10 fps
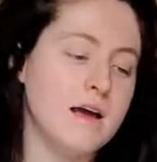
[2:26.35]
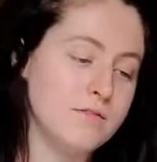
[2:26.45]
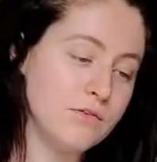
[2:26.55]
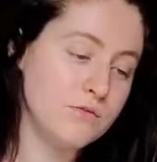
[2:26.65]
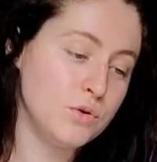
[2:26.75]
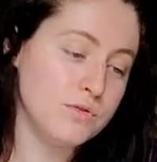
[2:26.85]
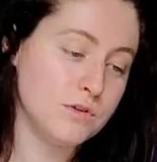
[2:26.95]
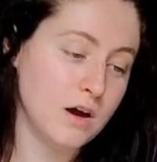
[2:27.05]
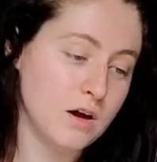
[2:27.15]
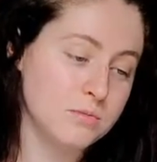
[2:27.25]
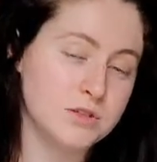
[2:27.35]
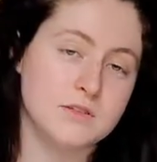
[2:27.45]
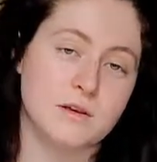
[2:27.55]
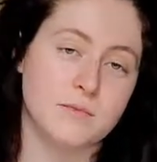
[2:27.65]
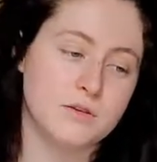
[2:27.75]
I have a few different
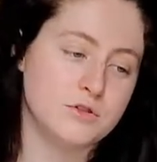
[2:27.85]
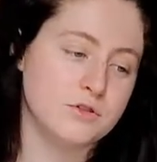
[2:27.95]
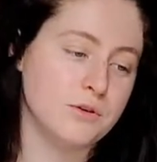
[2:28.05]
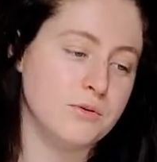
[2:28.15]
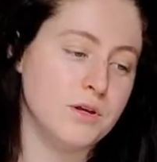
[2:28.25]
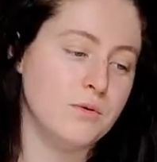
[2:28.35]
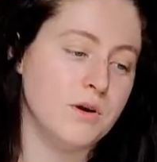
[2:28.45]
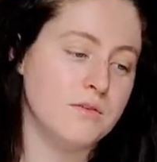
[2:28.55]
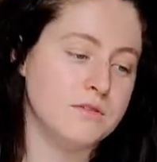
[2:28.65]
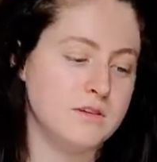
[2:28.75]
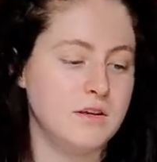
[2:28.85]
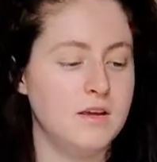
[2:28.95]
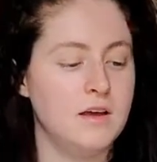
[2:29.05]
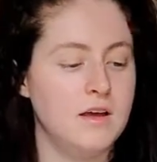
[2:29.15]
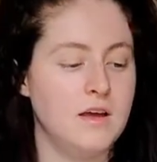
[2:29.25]
options that I'm gonna show you.
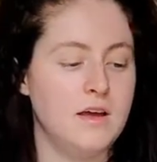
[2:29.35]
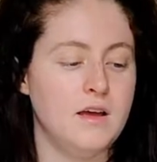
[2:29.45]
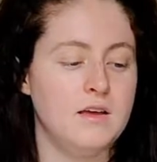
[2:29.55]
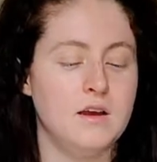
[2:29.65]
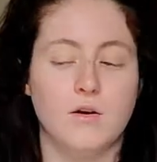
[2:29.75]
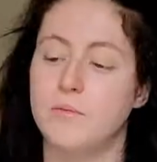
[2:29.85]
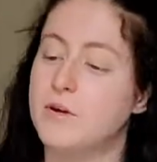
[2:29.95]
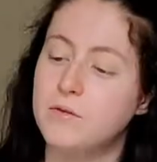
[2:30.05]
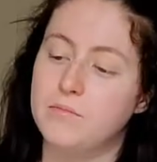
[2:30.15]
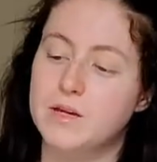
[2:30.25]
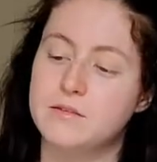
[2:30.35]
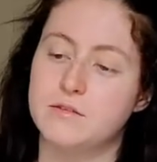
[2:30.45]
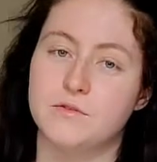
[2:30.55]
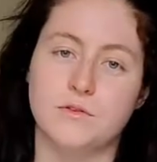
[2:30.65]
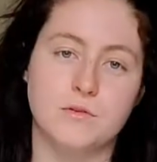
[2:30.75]
Obviously, you know, I'm gonna
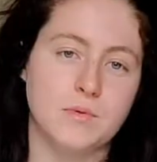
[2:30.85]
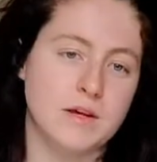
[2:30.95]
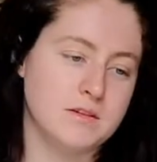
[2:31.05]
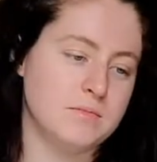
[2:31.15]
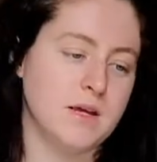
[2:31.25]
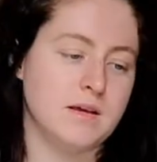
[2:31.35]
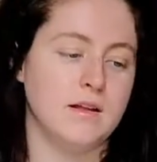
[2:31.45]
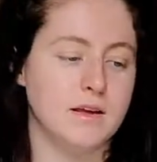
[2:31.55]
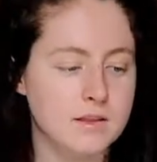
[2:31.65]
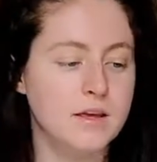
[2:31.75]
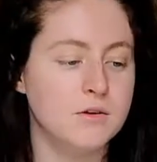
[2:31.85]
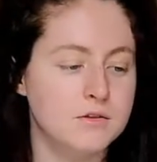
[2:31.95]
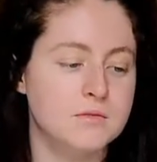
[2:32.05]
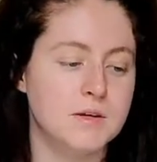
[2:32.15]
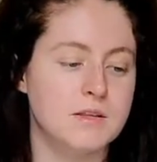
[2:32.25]
mix a few of them here to make it like the
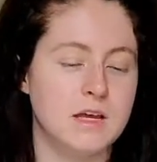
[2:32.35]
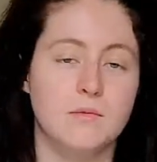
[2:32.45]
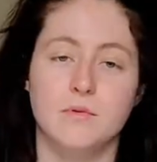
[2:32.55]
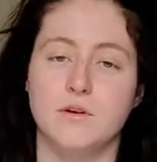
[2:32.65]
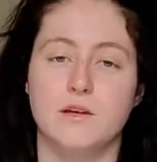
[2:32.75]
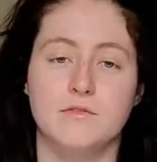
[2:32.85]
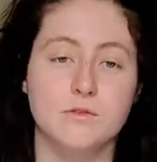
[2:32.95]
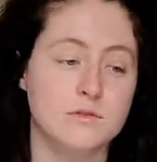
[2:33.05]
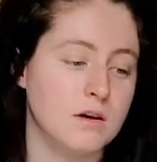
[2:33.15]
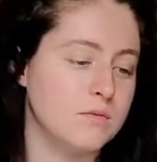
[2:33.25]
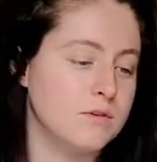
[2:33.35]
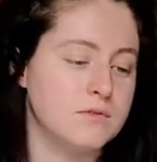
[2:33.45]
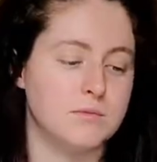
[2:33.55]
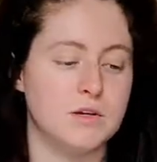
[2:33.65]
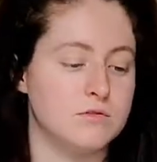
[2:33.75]
ultimate thing, but if you saw one of
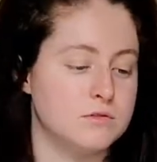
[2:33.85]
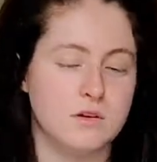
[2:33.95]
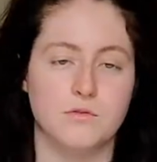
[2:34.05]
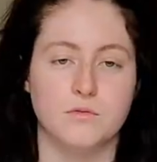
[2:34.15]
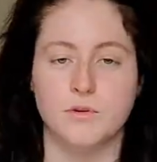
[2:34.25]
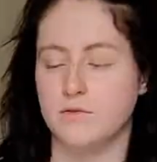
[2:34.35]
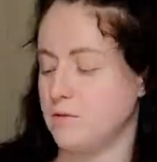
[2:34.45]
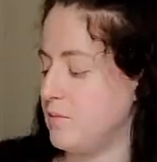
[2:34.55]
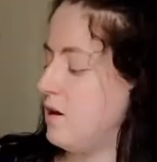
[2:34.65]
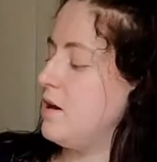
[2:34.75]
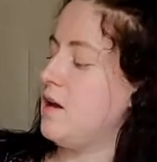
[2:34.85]
them, you could just go for one of them.